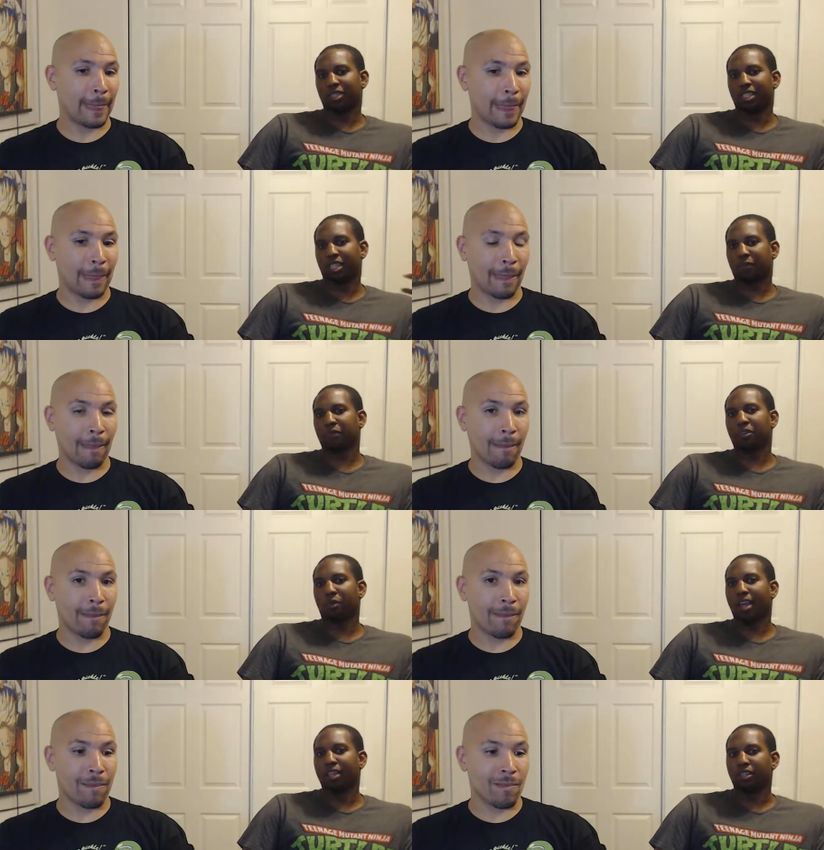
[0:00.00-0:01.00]
Speaker 1: a different
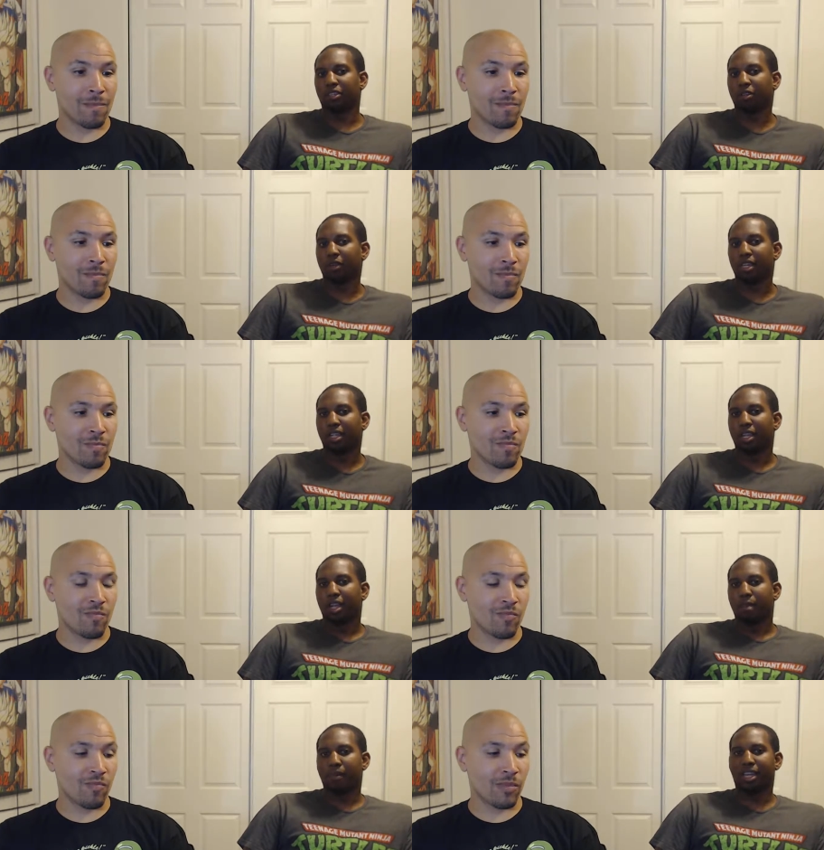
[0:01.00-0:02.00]
way to do it
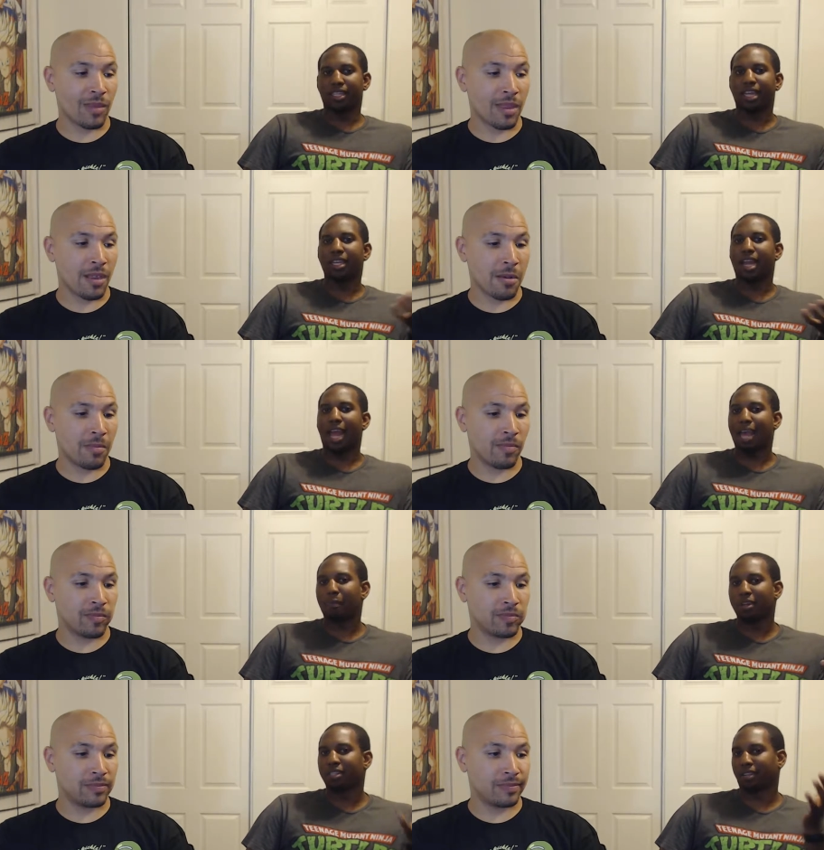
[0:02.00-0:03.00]
because that didn't happen
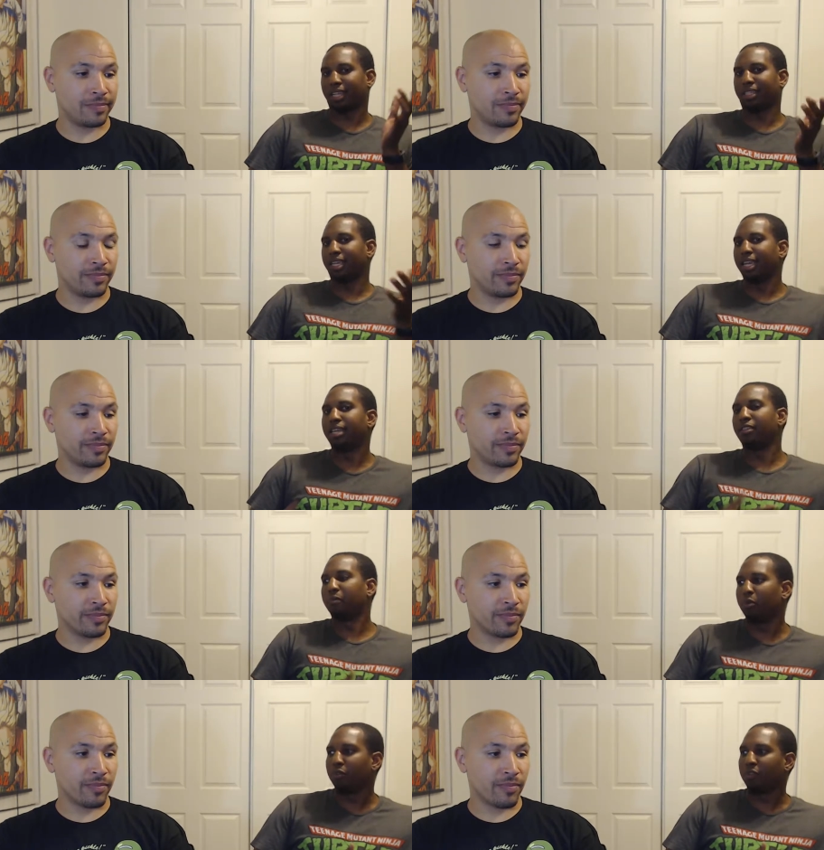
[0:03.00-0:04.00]
until like the end of the
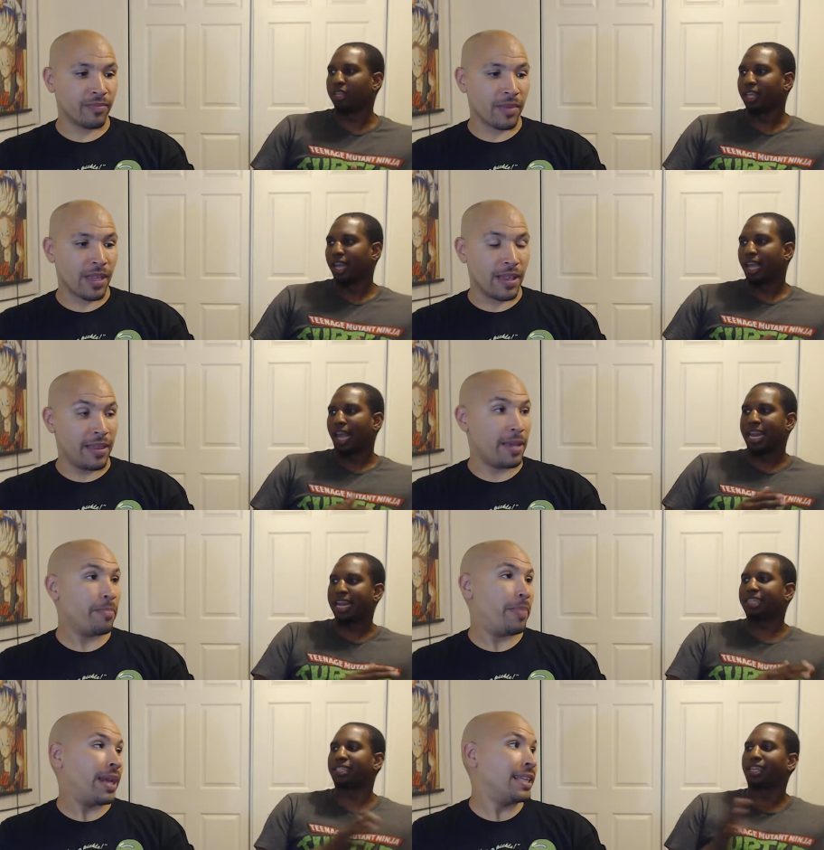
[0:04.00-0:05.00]
movie. That
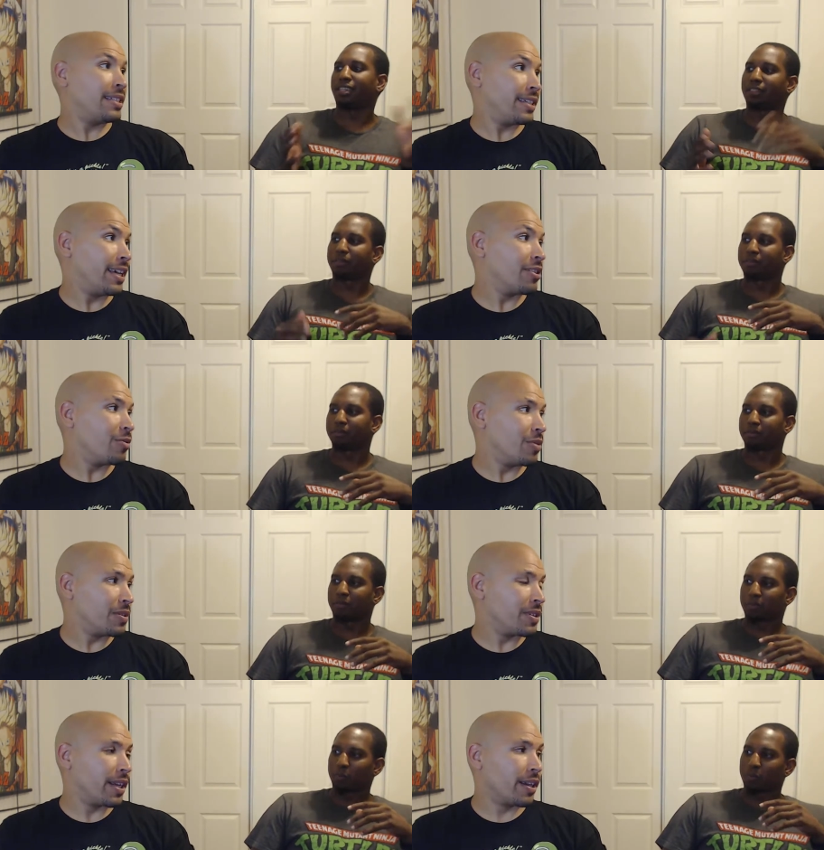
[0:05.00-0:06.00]
banding together
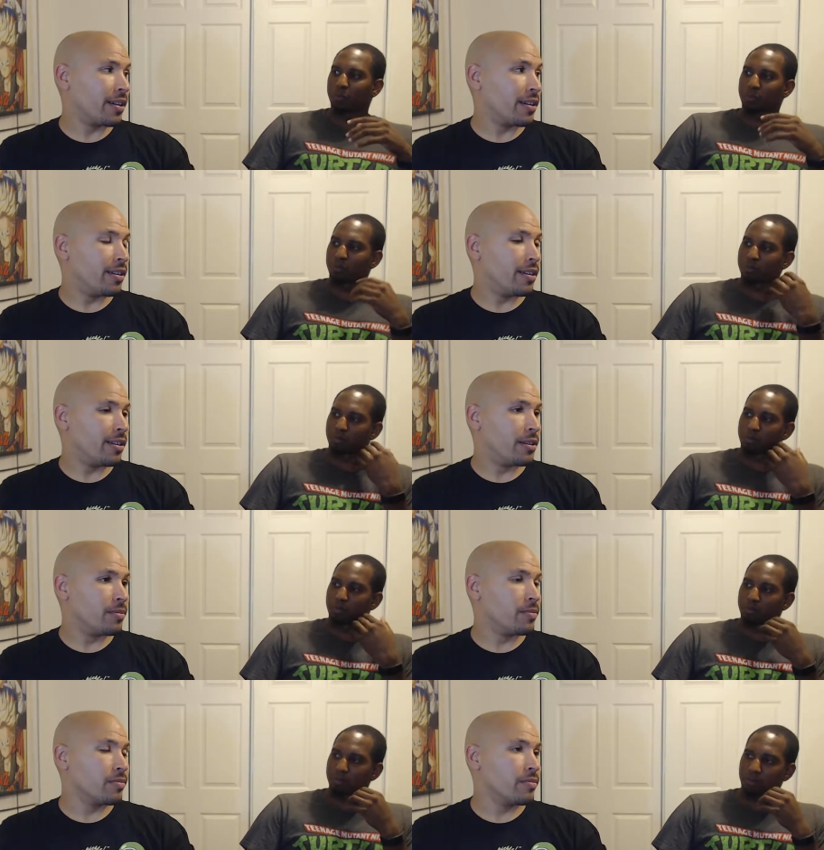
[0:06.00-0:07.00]
was
Speaker 2: like. Uh,
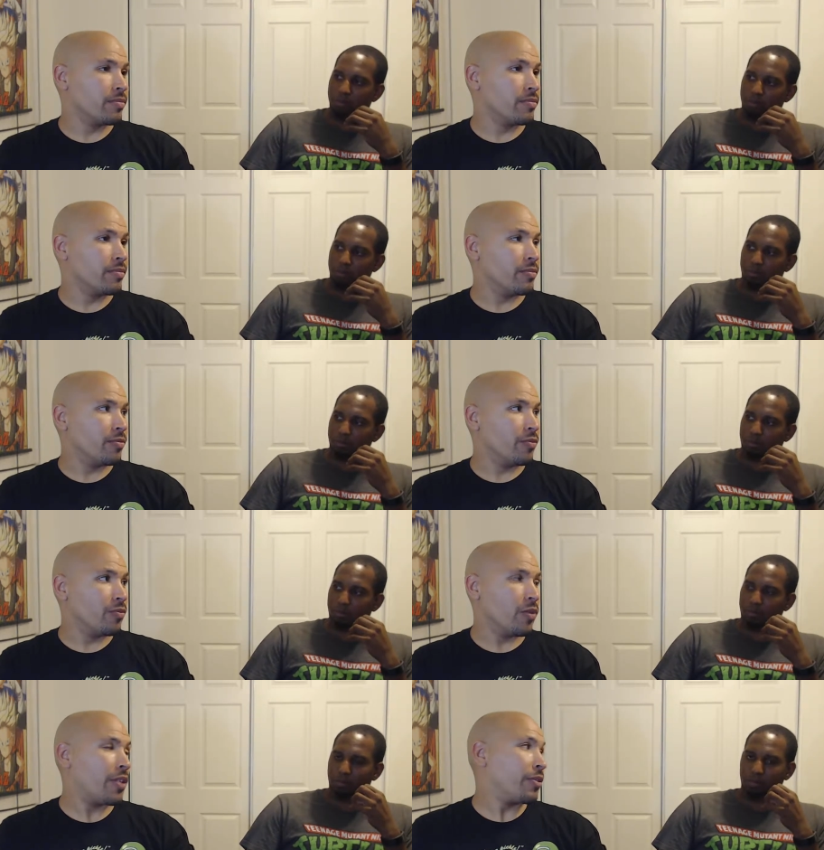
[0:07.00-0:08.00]

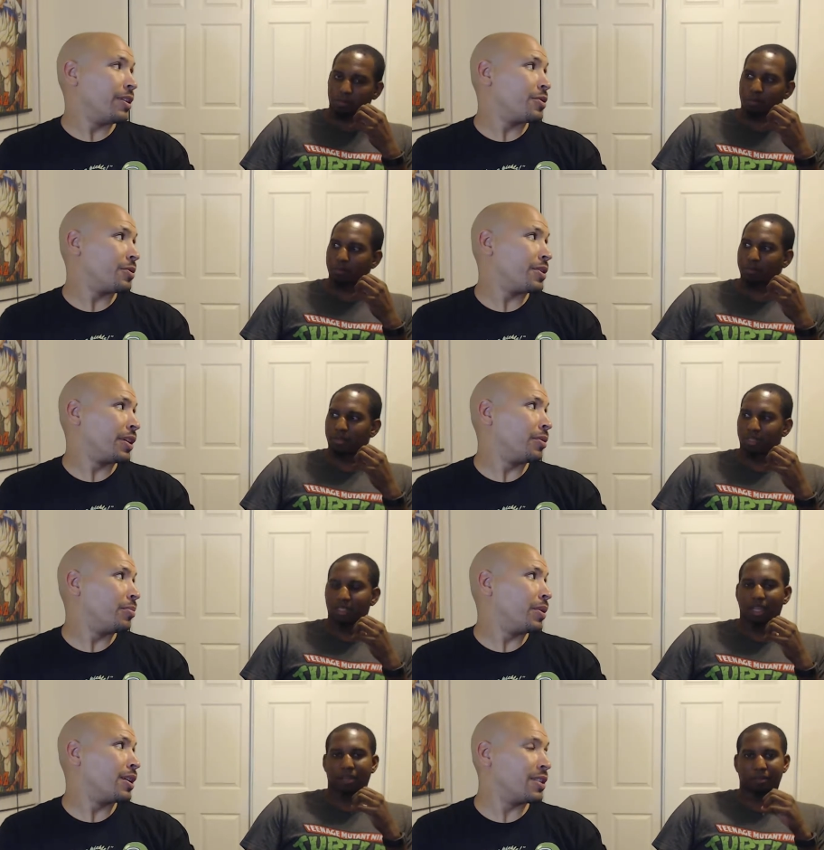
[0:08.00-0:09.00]
rather interesting
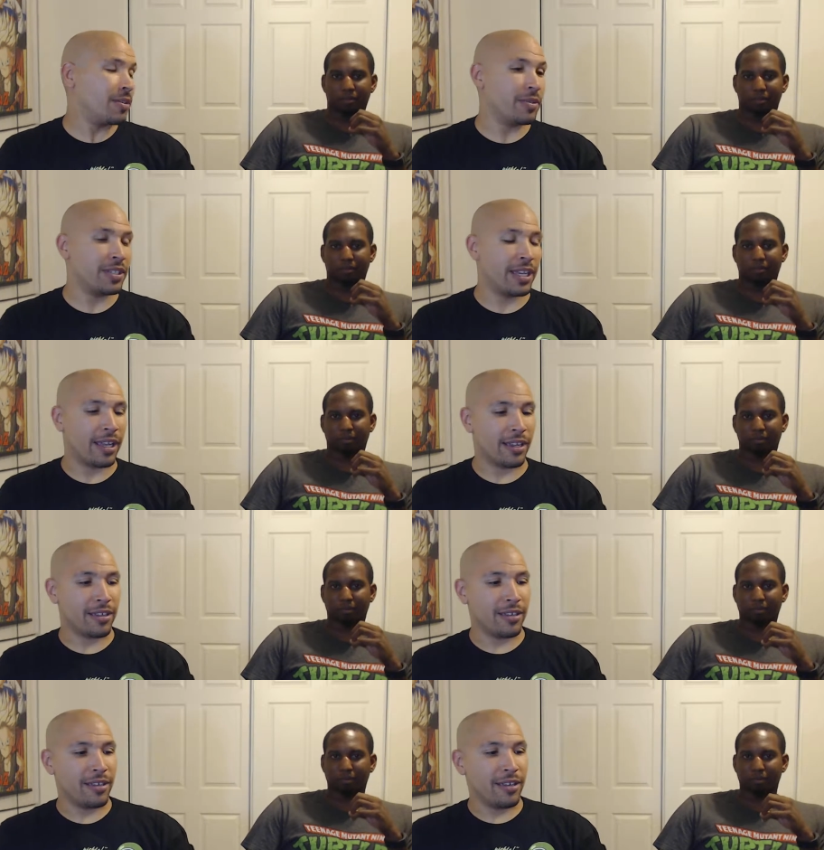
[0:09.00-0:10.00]
yeah. because it was like
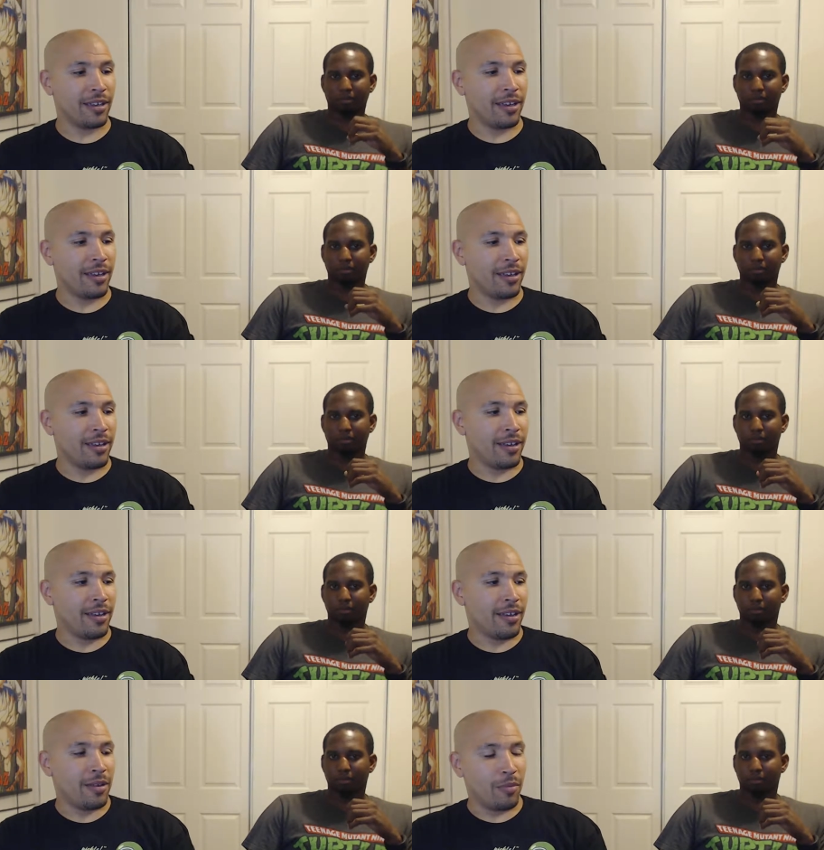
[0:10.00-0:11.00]

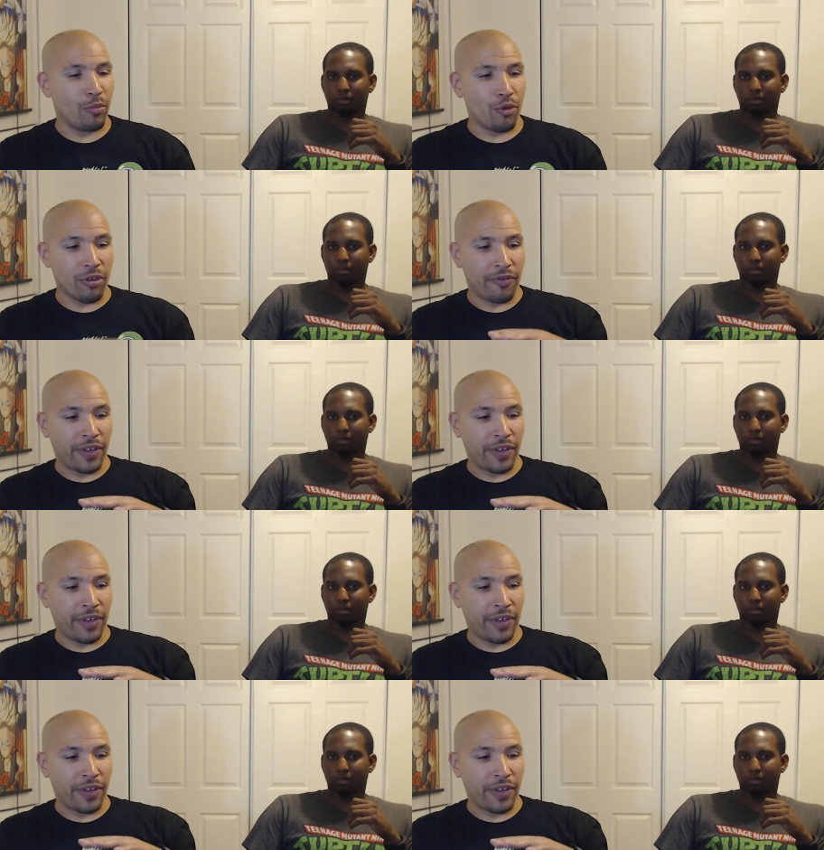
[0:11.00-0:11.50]
more of